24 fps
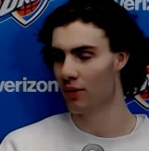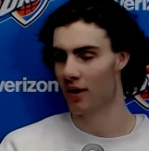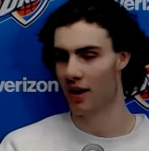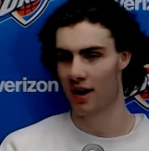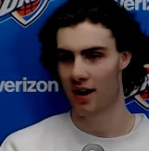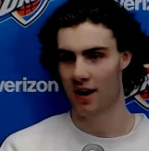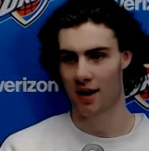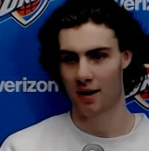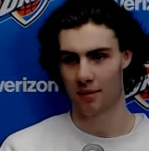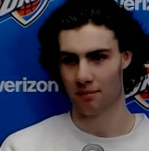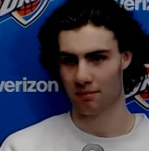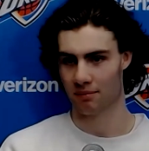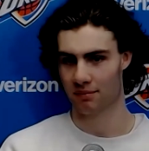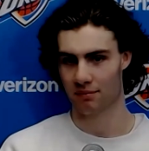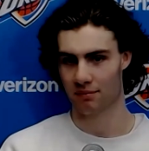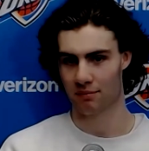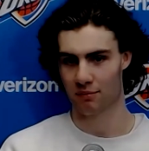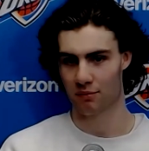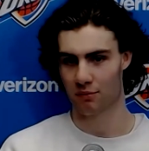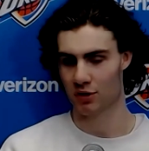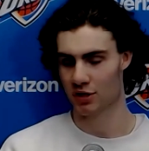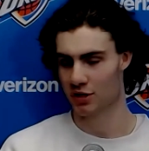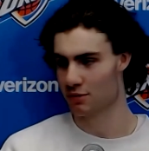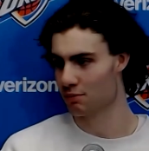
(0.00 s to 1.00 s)
Um,
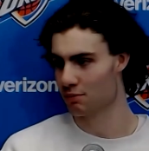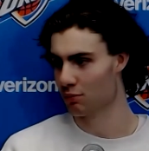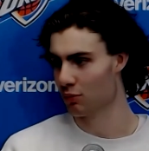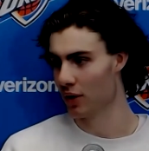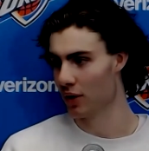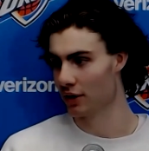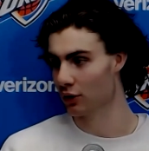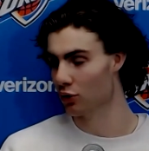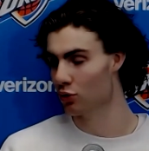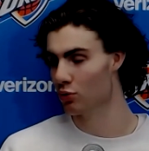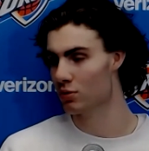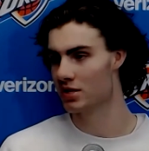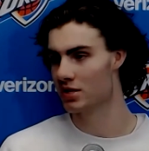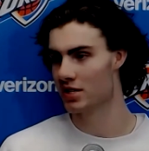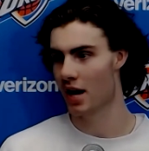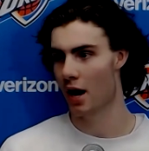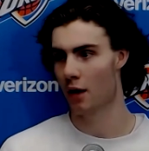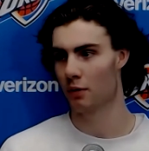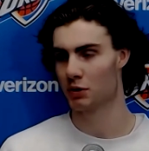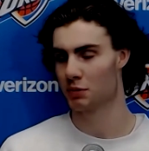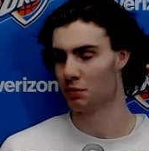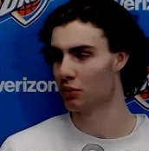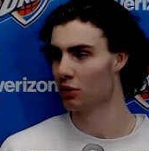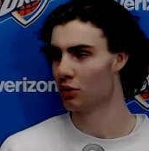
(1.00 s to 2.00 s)
was when Lu was out
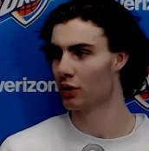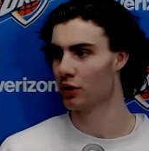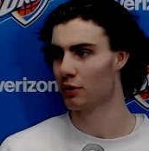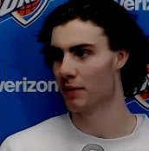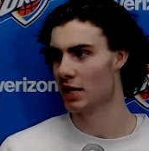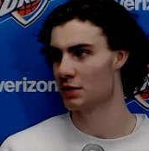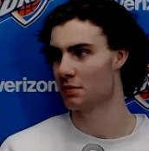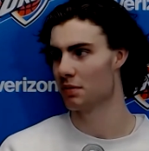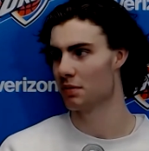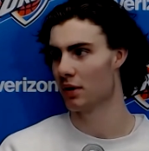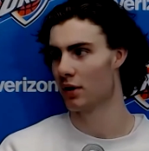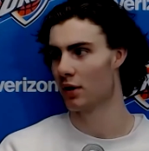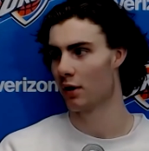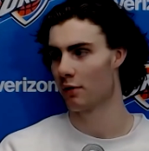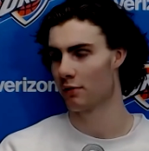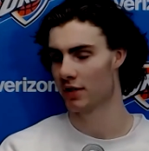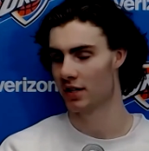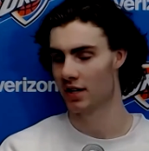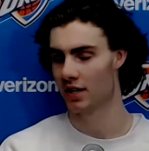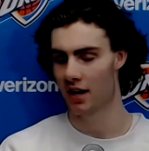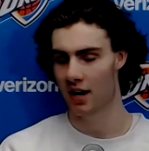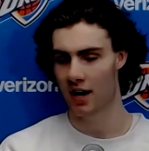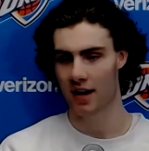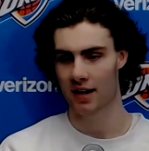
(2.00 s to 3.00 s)
was put on the best player every
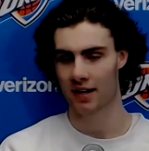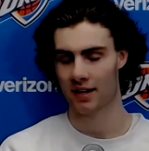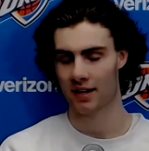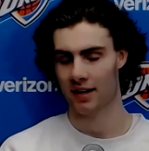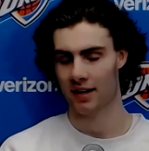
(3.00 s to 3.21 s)
night.